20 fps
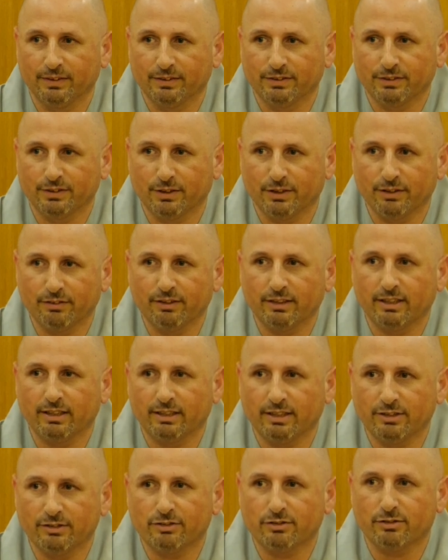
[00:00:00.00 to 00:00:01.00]
So even
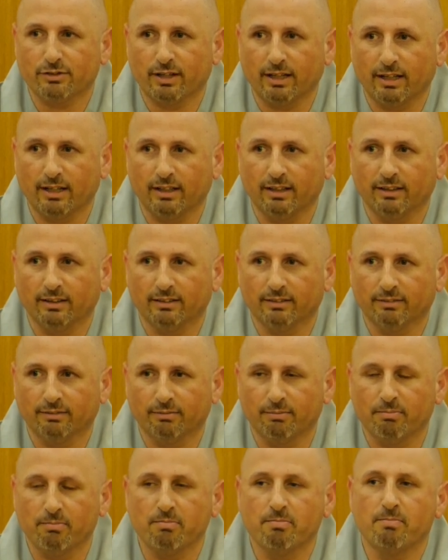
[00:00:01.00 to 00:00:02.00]
in Israel,
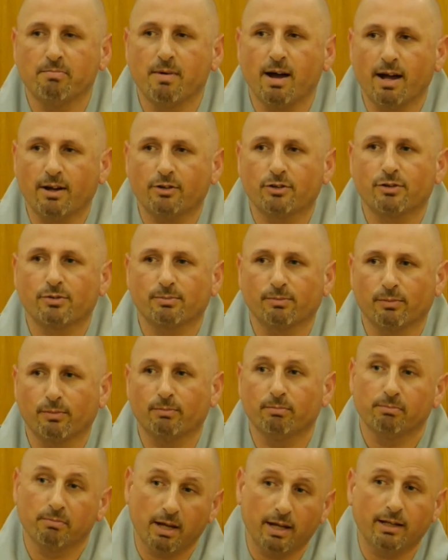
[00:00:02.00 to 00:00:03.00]
much,
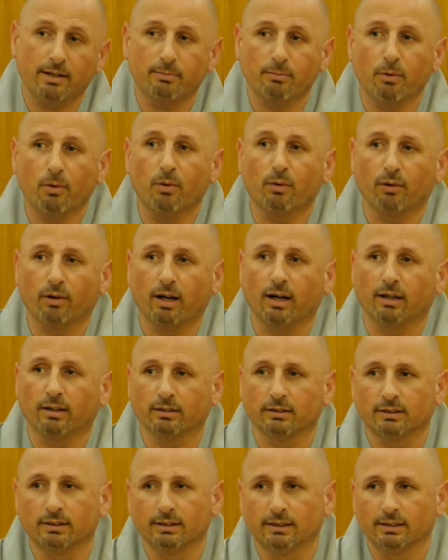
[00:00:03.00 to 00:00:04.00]
many more
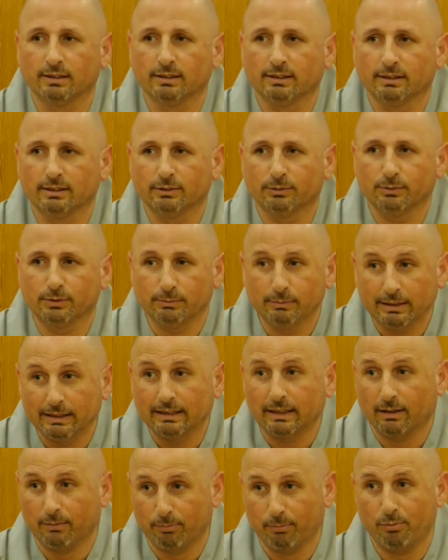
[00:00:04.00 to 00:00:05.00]
our
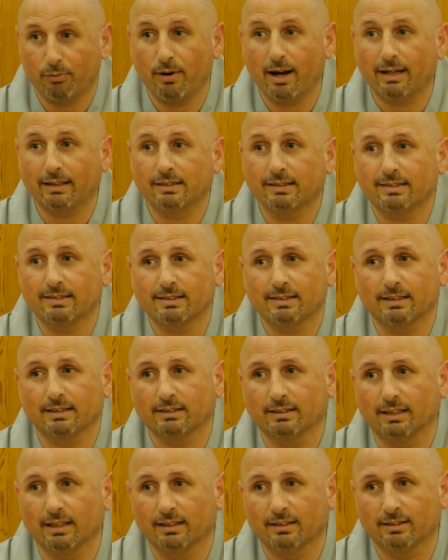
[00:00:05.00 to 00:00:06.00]
women are
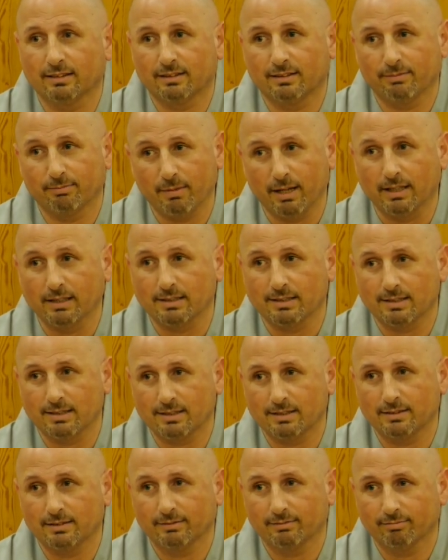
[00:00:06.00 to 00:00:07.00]
practicing that
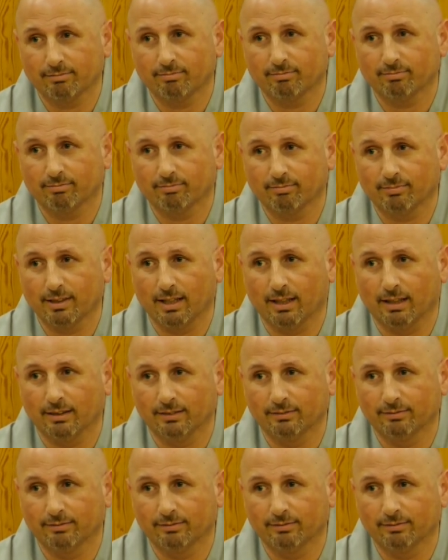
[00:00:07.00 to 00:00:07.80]
men's. Yeah.